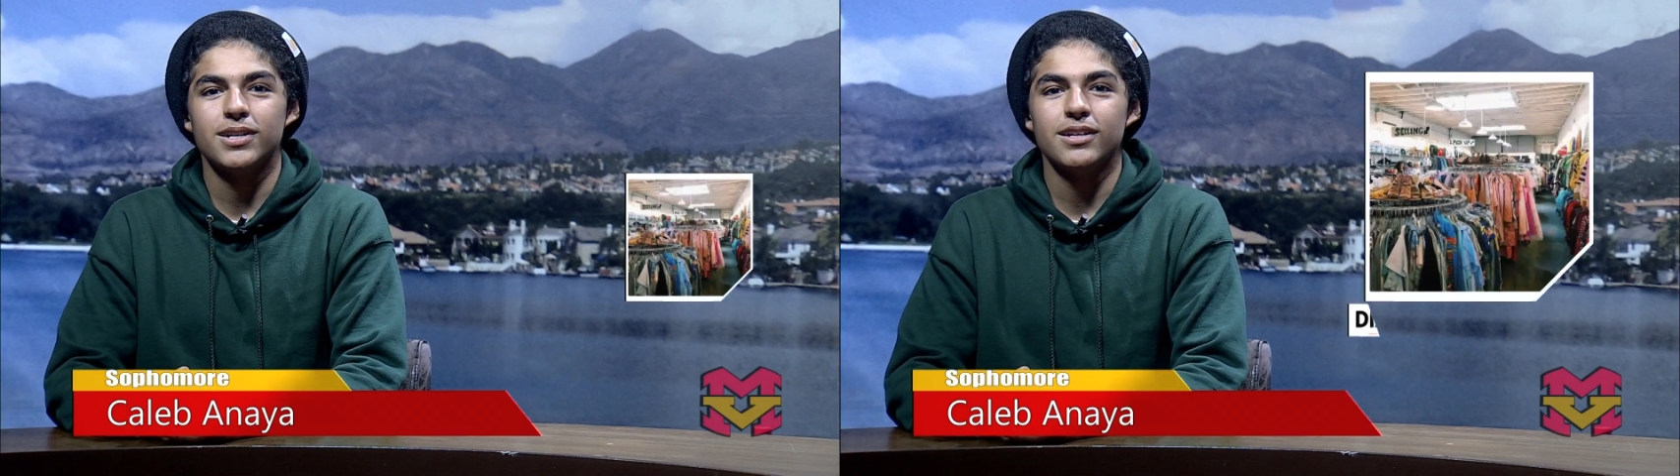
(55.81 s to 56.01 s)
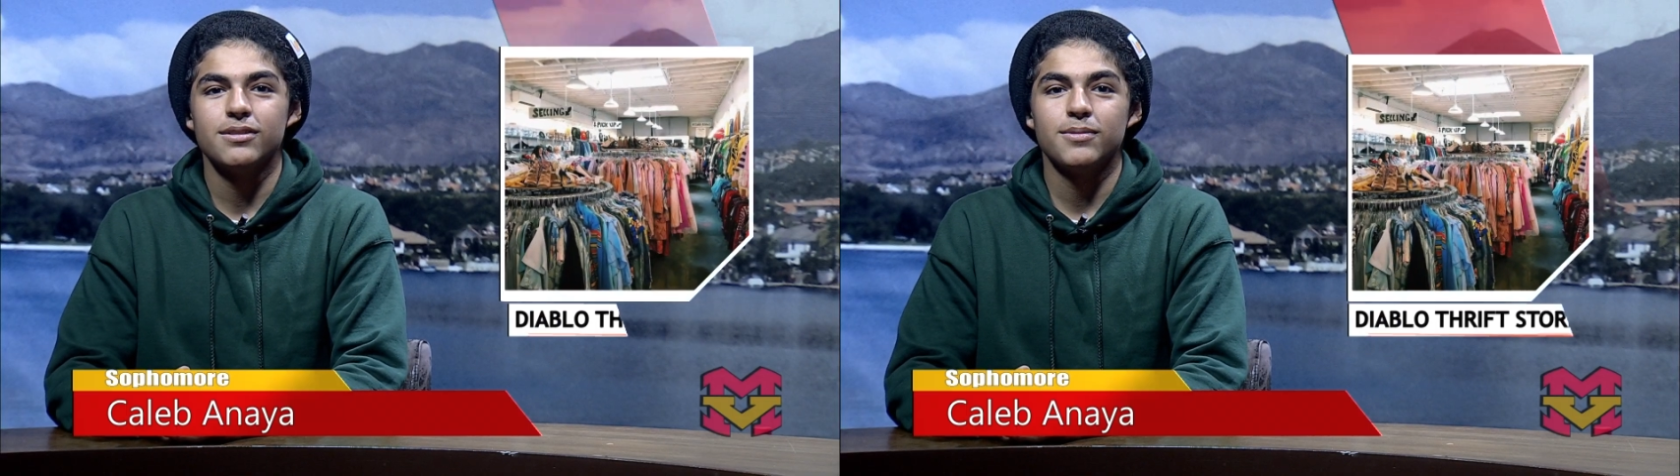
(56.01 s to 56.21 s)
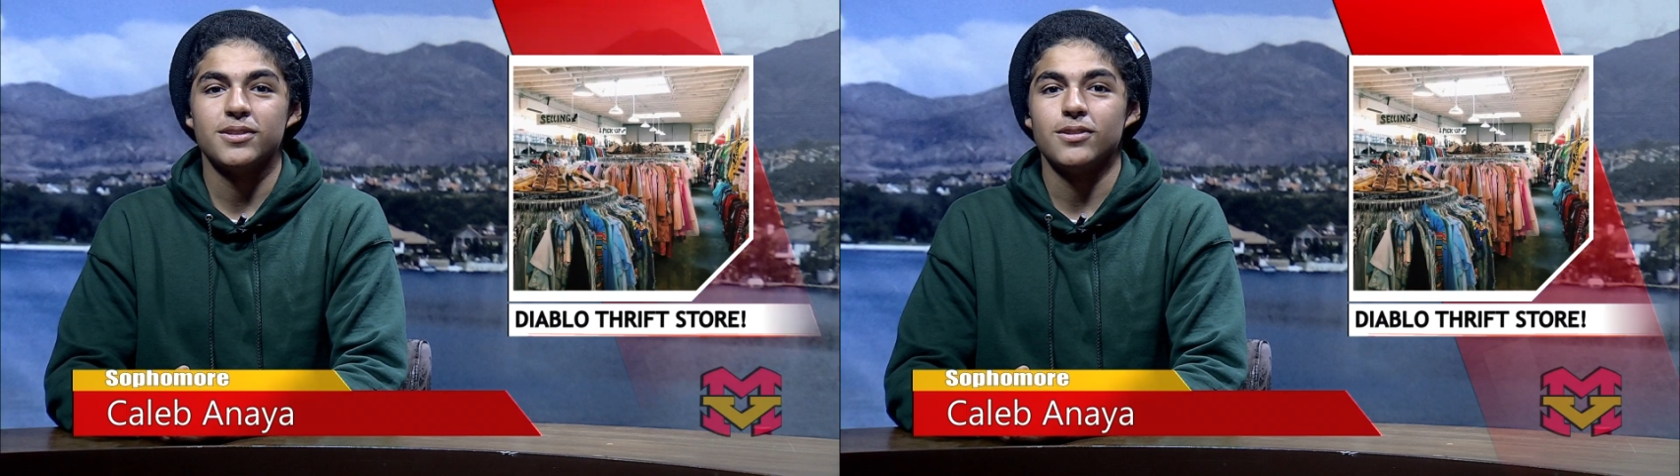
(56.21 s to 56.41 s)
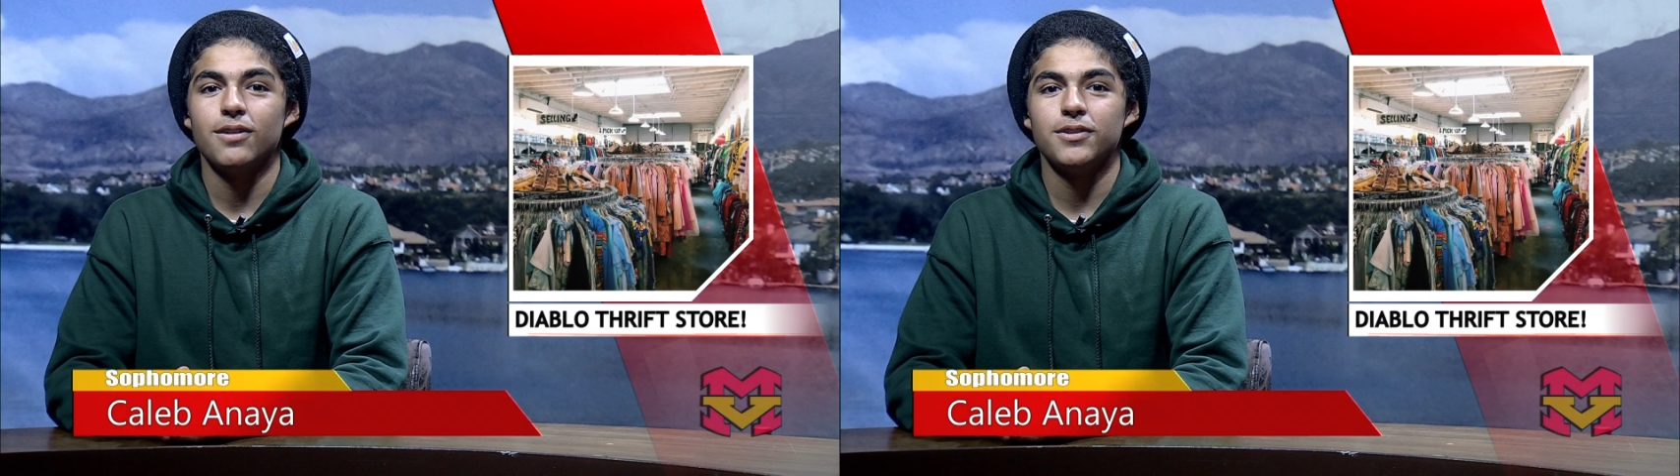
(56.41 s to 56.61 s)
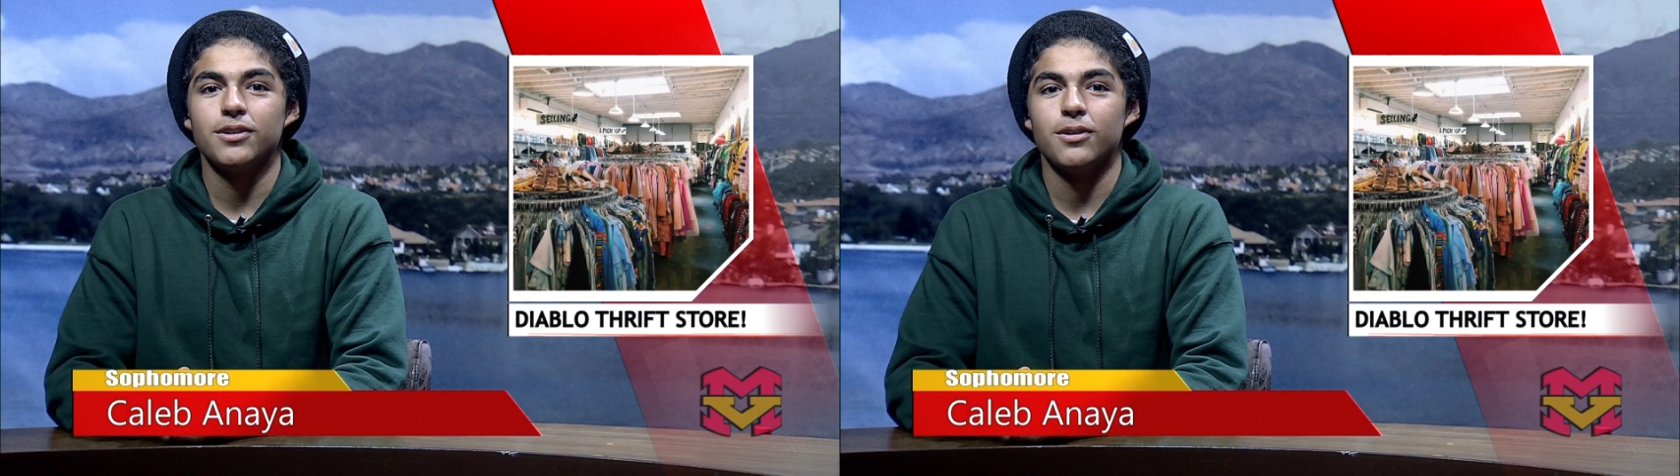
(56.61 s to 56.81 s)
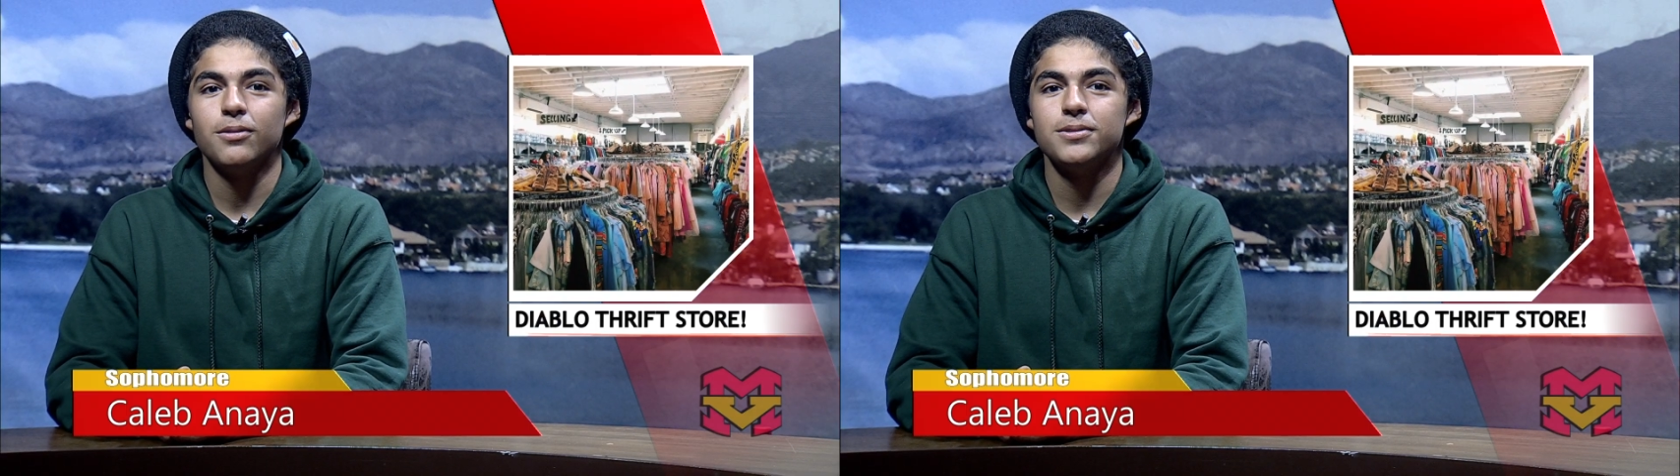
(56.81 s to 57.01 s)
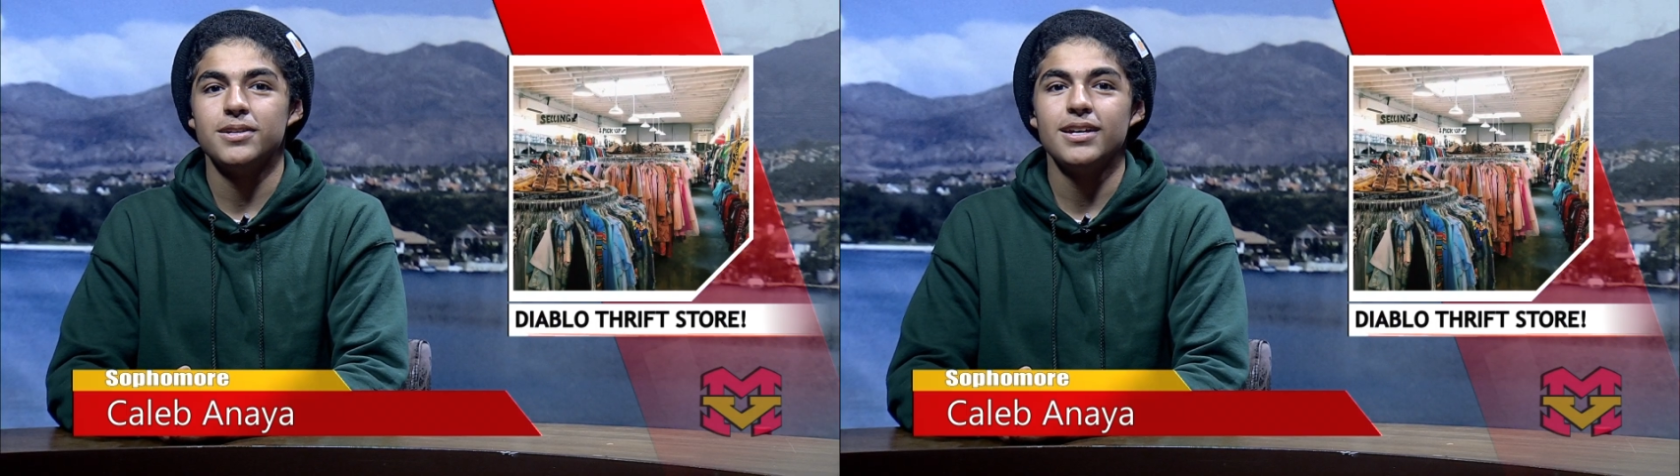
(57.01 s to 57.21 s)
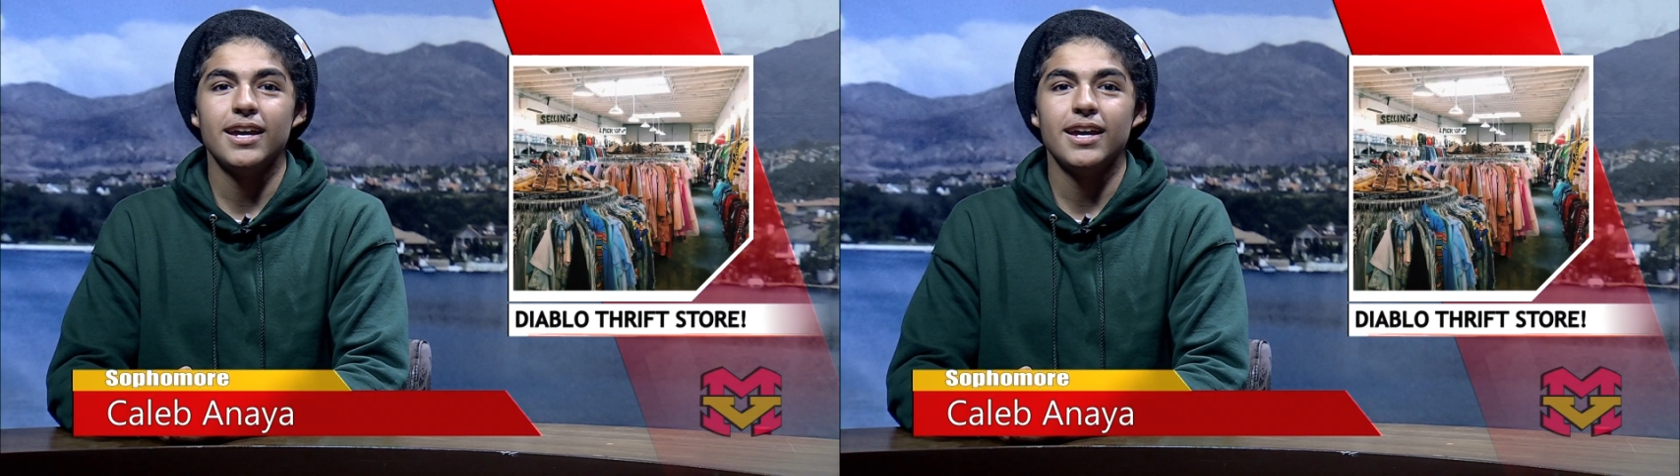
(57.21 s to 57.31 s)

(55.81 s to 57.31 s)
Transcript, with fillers: get something soft and cozy,